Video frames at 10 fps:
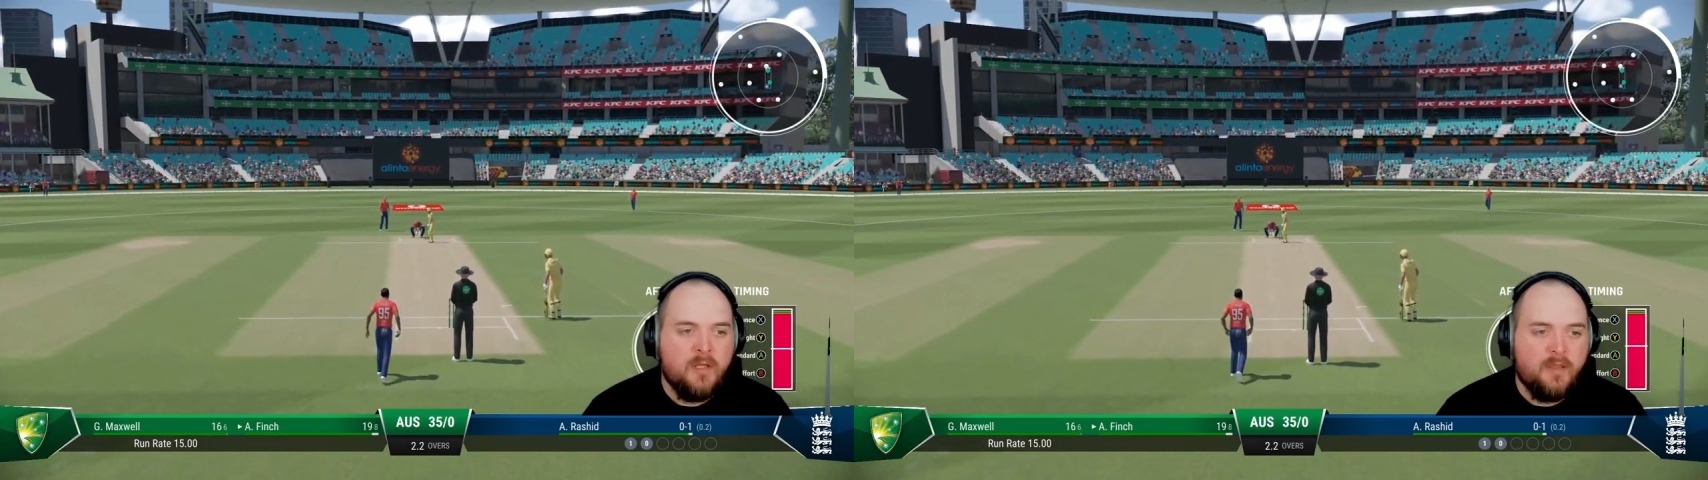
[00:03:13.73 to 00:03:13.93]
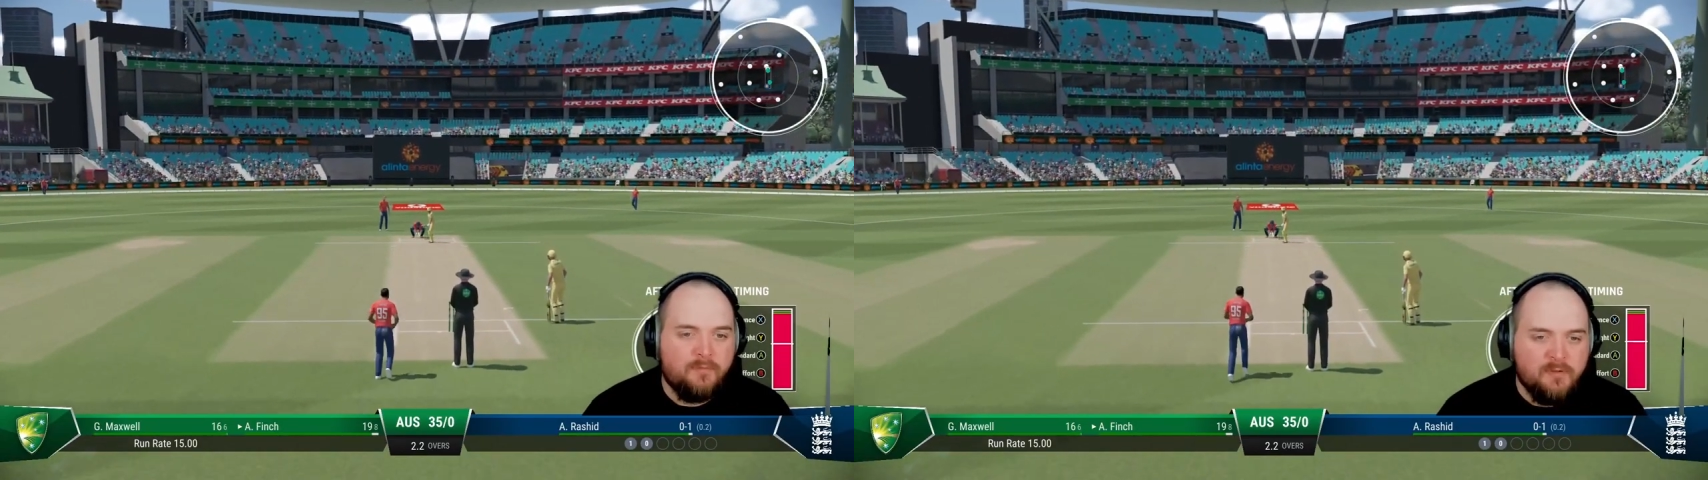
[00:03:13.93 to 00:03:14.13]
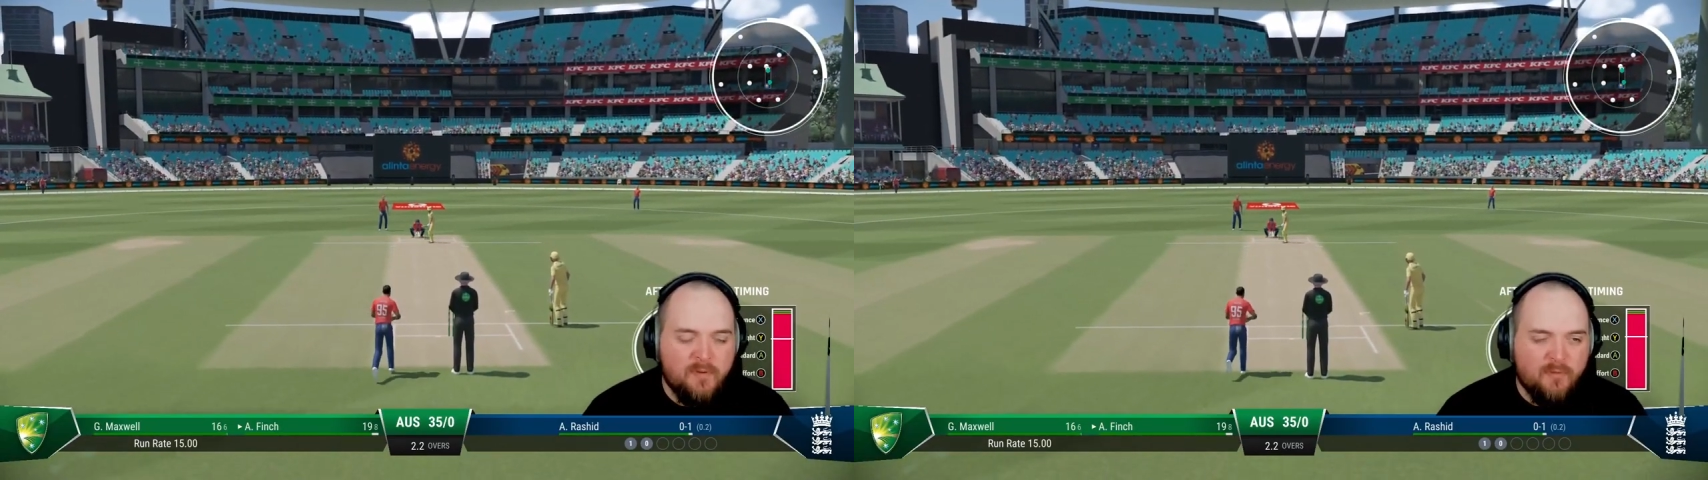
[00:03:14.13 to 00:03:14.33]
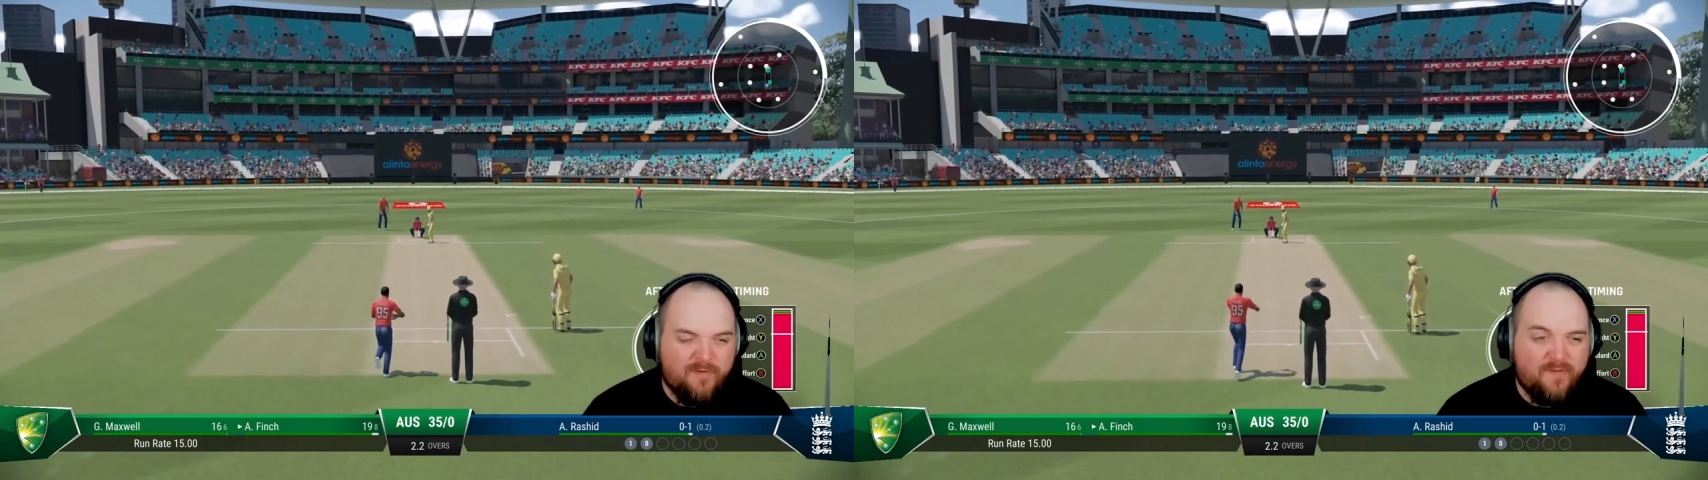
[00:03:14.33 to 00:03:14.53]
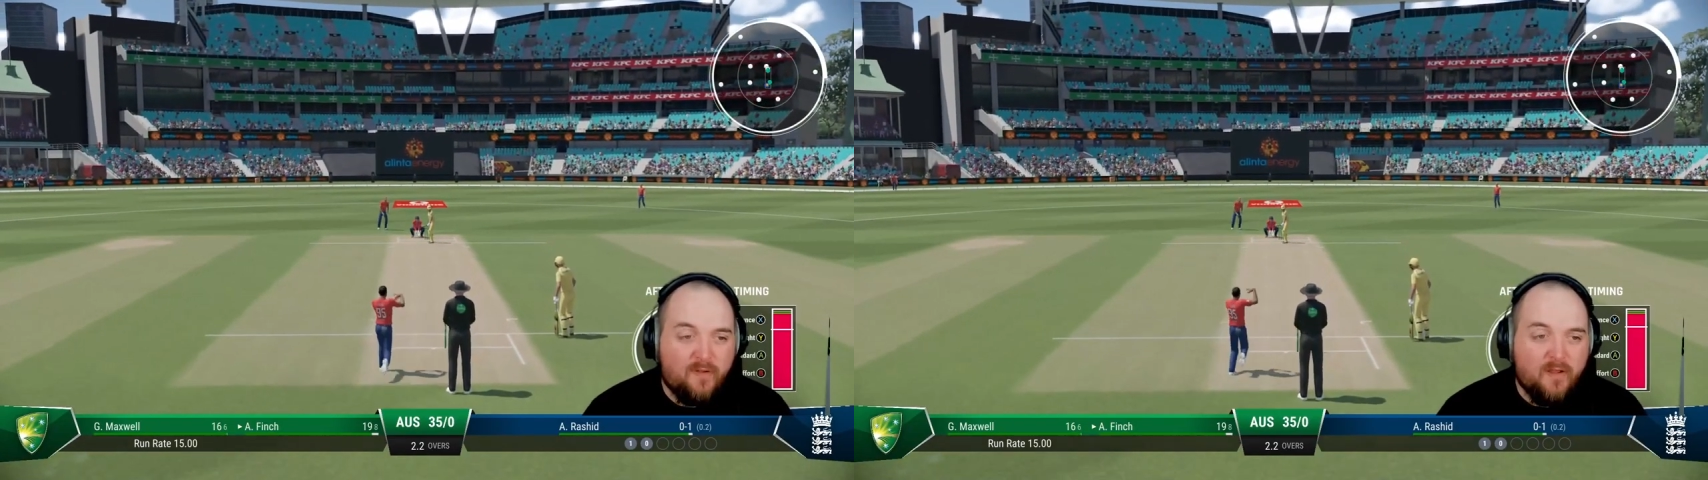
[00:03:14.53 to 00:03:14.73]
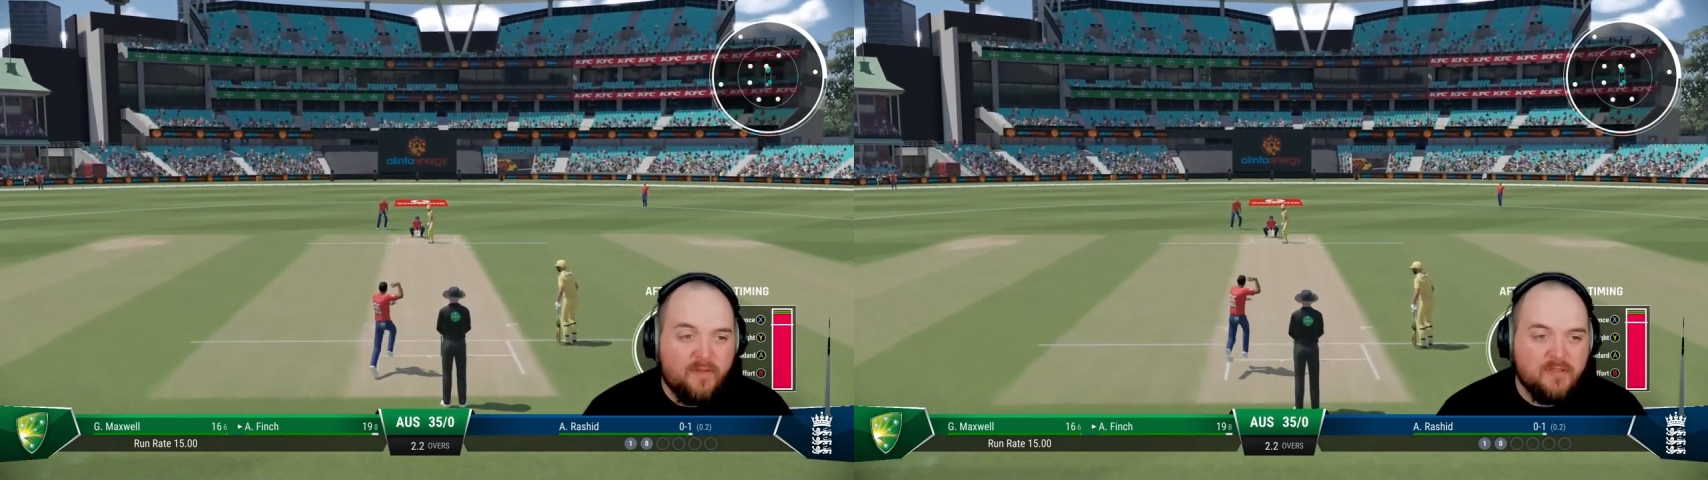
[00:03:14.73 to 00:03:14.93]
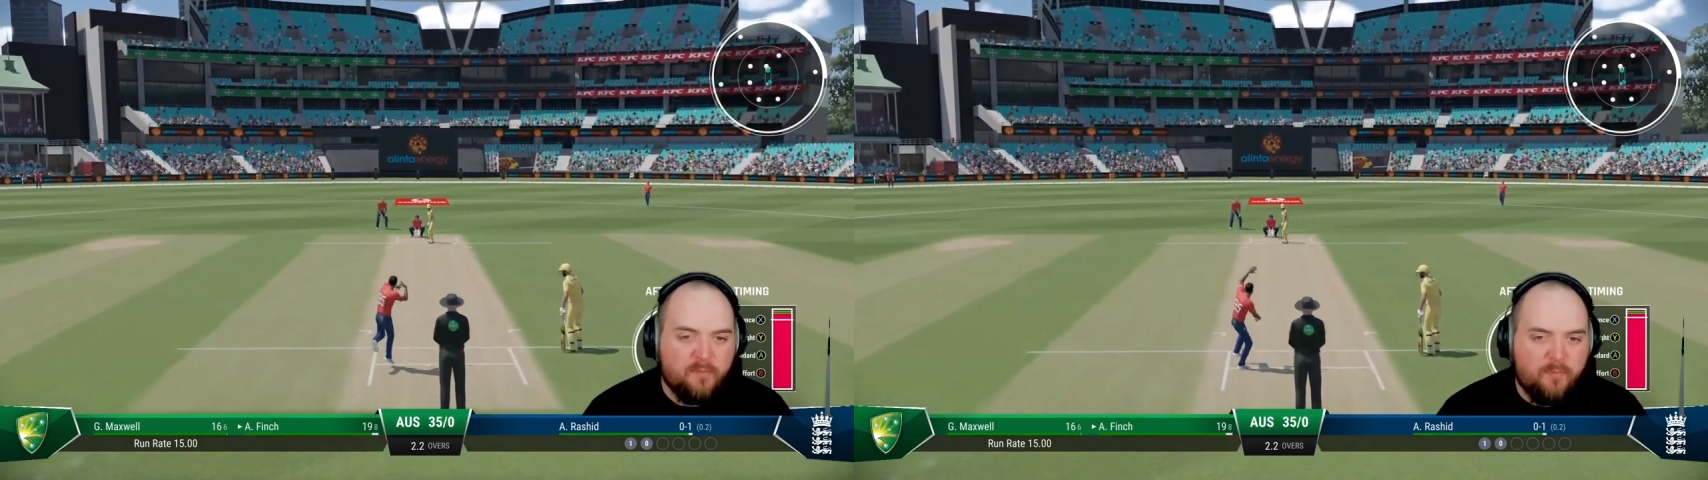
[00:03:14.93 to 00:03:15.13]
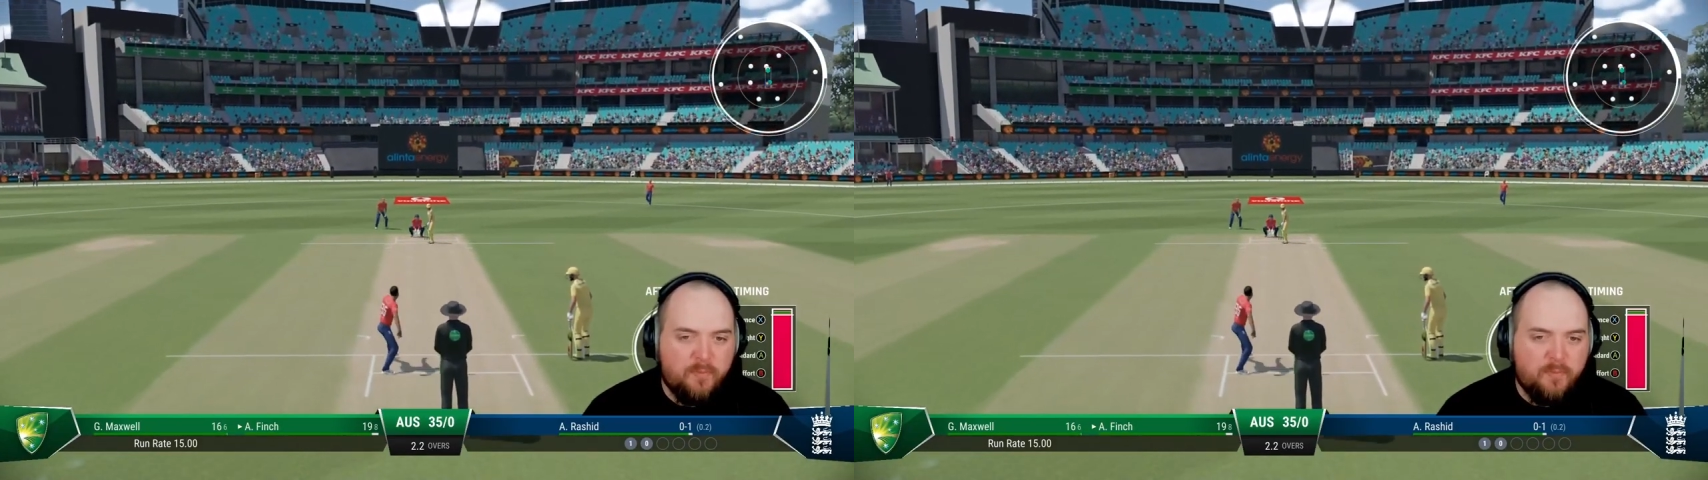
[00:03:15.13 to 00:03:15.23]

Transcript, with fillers: There's a bit more flight. There's a